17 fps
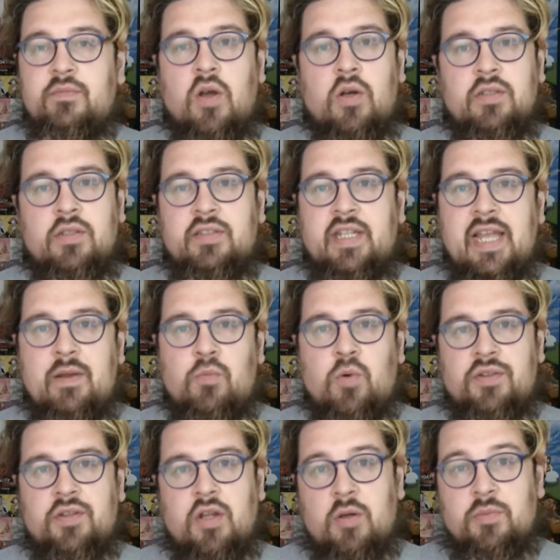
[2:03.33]
on their
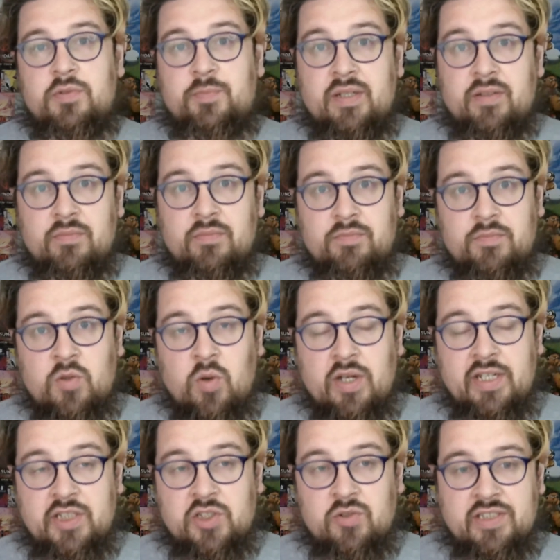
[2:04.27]
one that I would have been
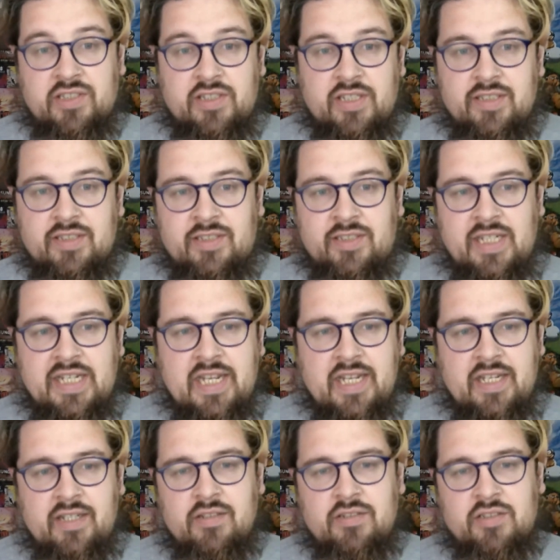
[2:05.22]
quite interested in
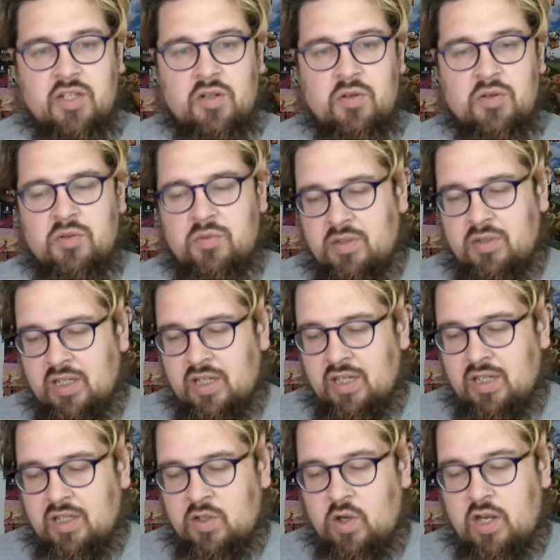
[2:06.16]
seeing, so
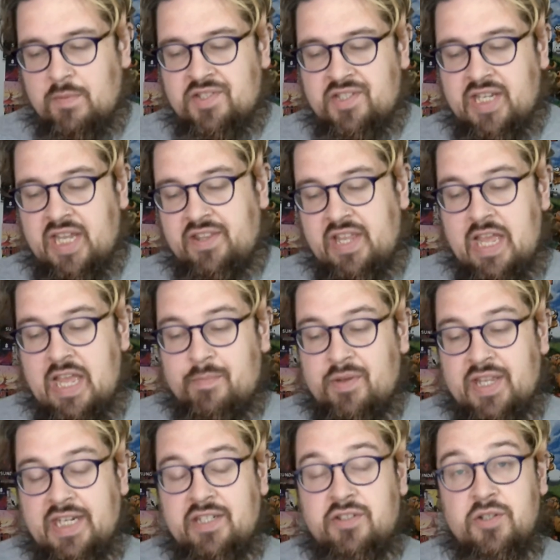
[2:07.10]
quite upset there,
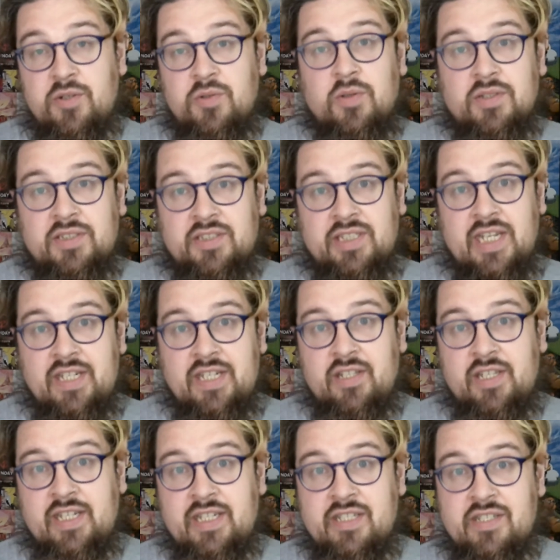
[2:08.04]
but they do not say
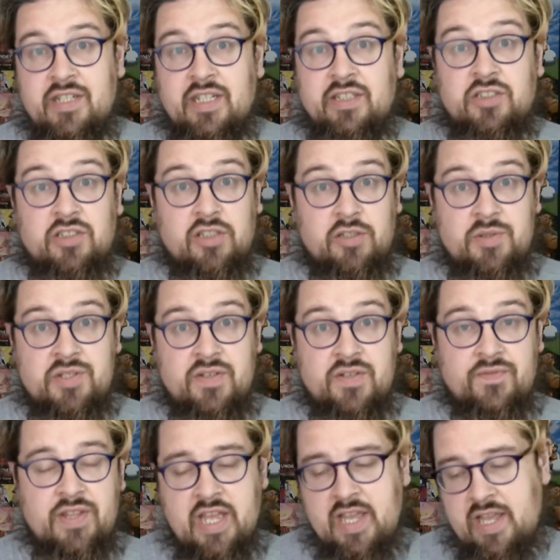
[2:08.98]
that it is an
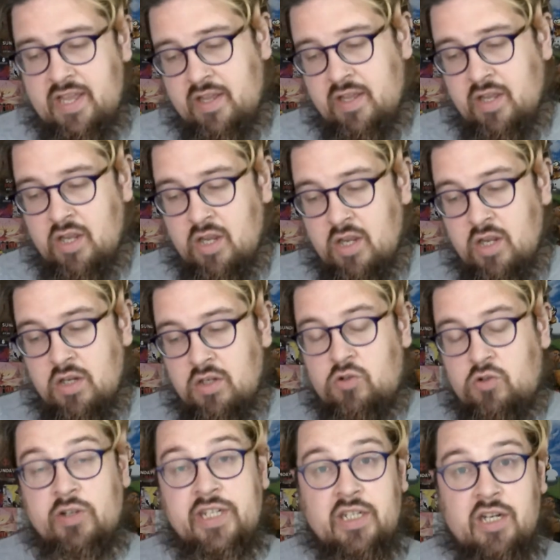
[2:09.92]
exclusive there.
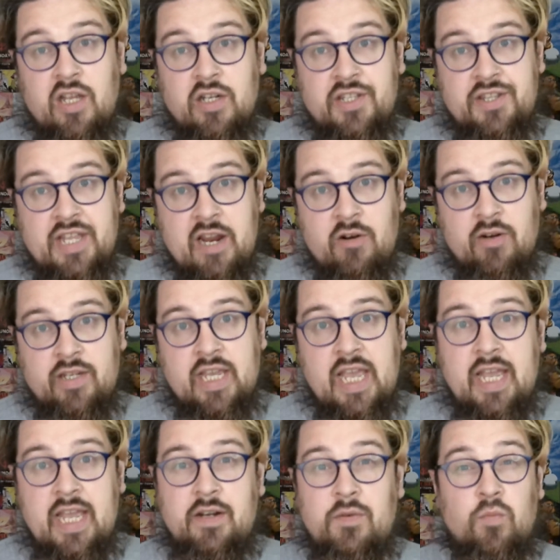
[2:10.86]
Green Lung are there
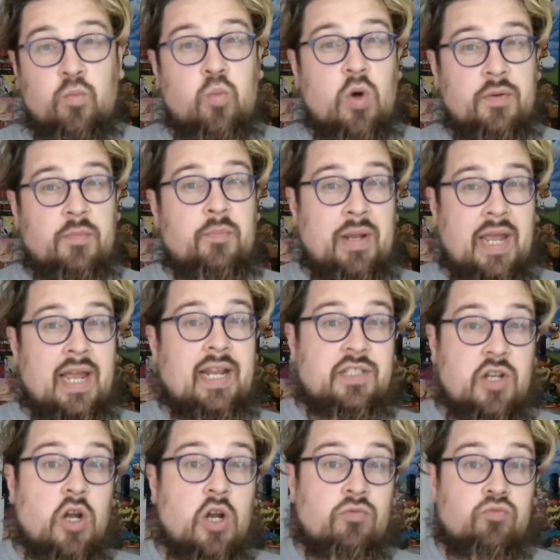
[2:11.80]
again, one
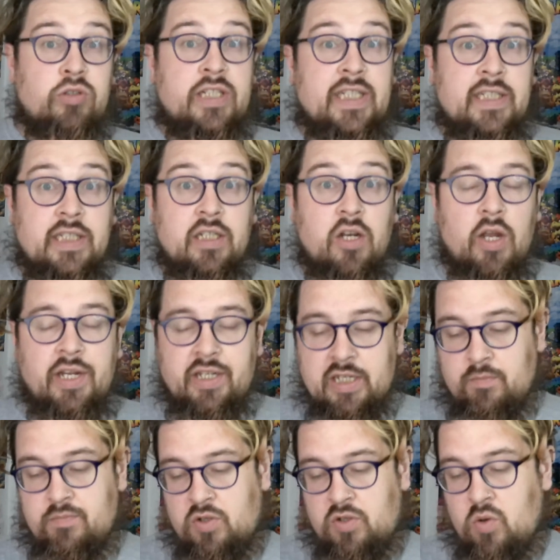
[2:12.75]
band I really like
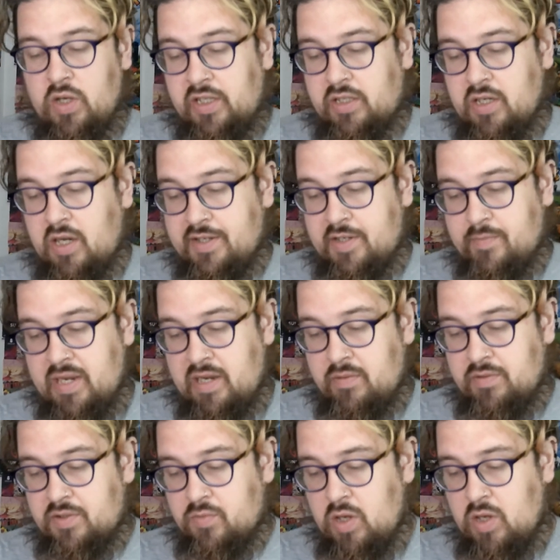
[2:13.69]
and quite gutted
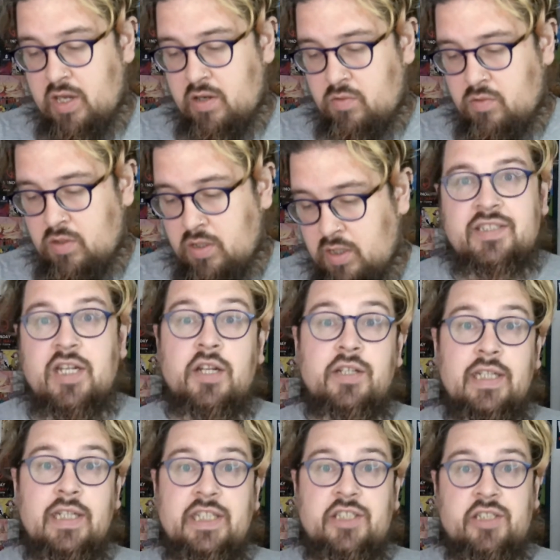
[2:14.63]
about as well.
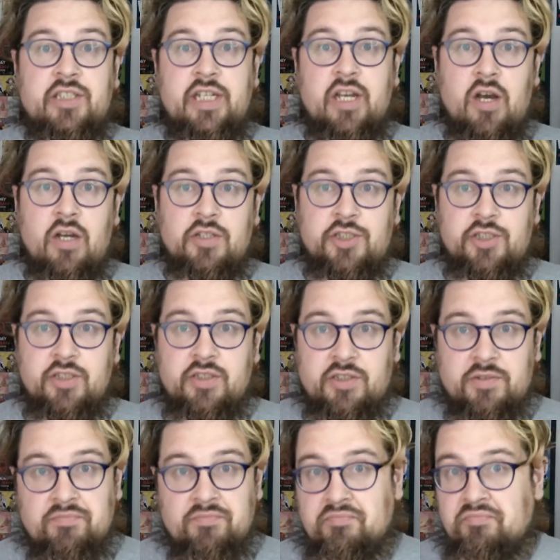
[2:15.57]
Unleash the
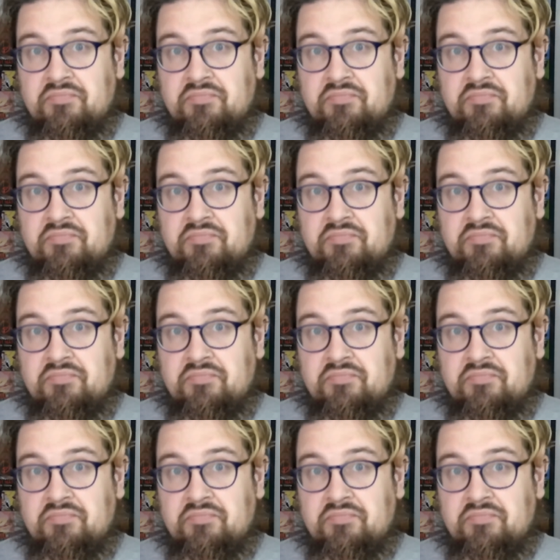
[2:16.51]
Archers,